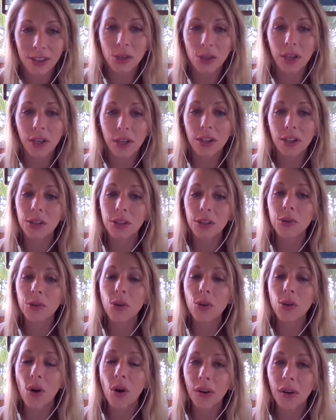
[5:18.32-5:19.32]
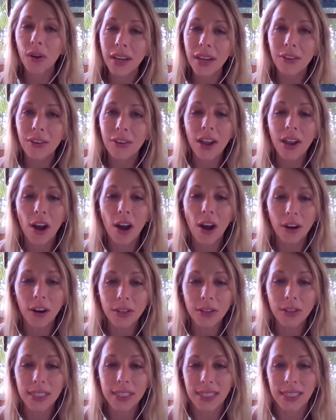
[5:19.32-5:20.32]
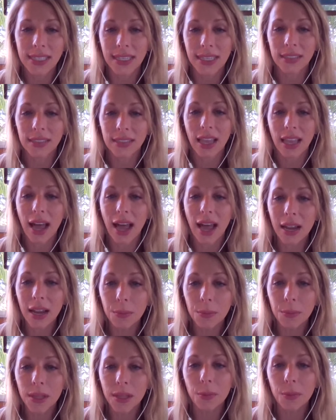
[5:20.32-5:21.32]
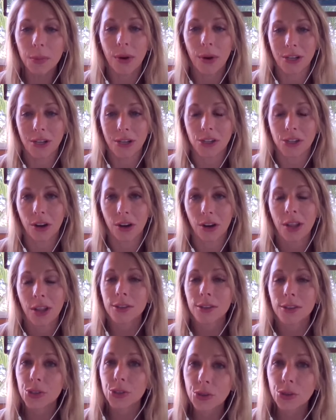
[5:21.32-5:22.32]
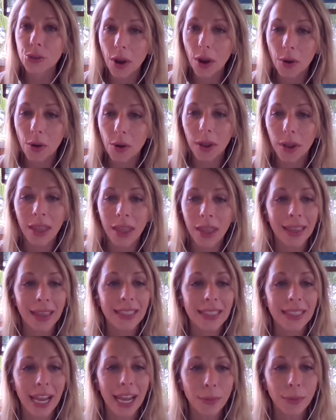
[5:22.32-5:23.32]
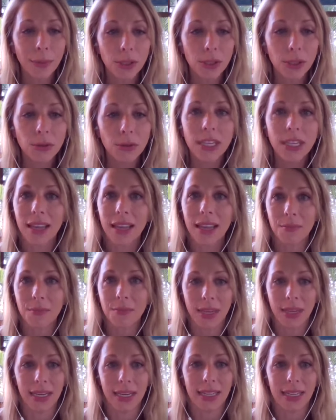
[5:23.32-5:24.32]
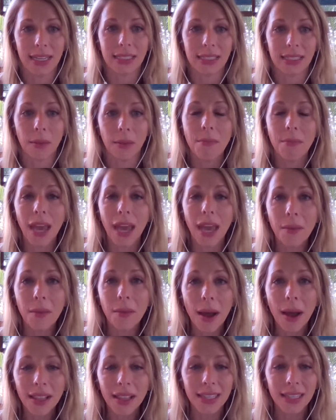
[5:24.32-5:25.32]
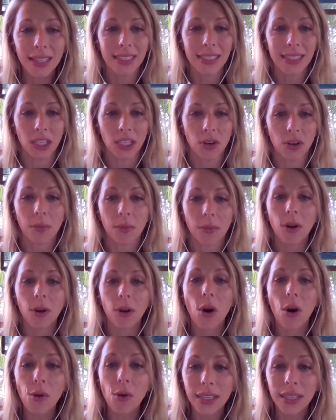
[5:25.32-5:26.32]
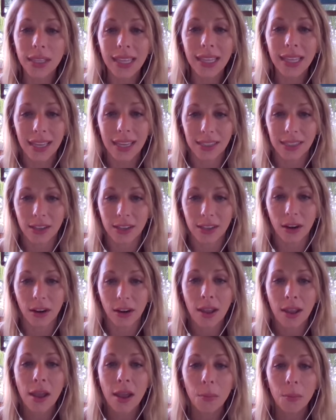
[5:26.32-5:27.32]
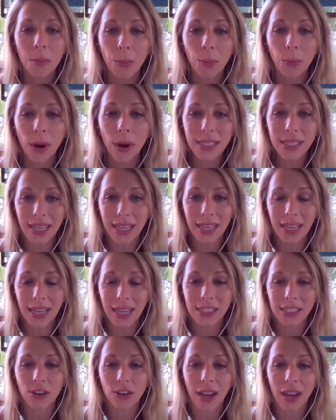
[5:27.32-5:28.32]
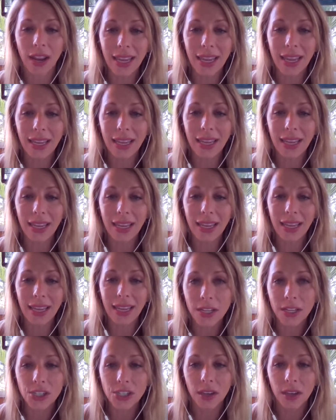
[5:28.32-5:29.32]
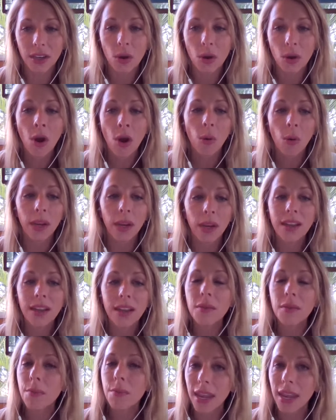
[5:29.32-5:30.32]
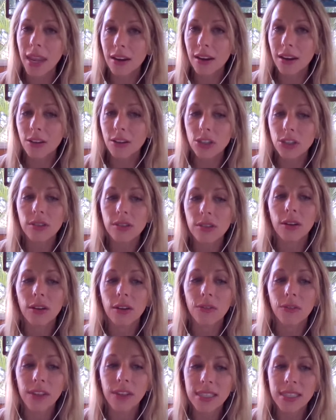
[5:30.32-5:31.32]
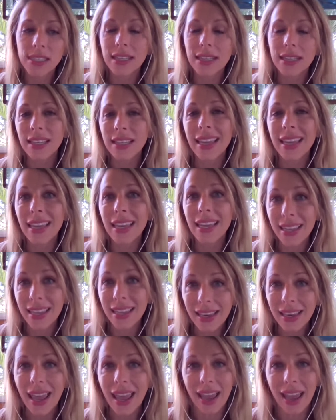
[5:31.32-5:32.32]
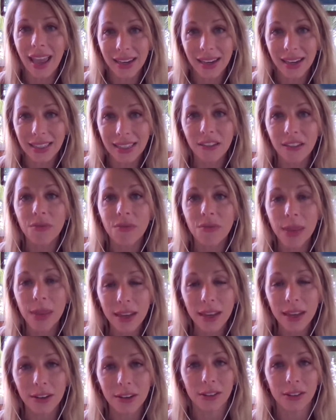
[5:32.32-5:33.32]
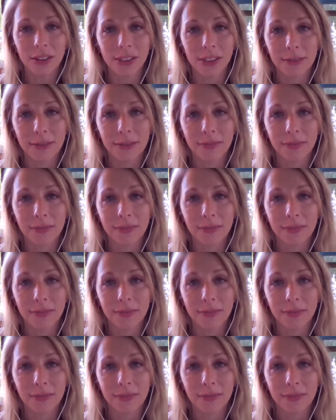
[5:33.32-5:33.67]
to include coronary heart disease, high blood pressure, stroke, type 2 diabetes, metabolic syndrome, colon cancer, breast cancer, and depression when compared to their physically inactive peers,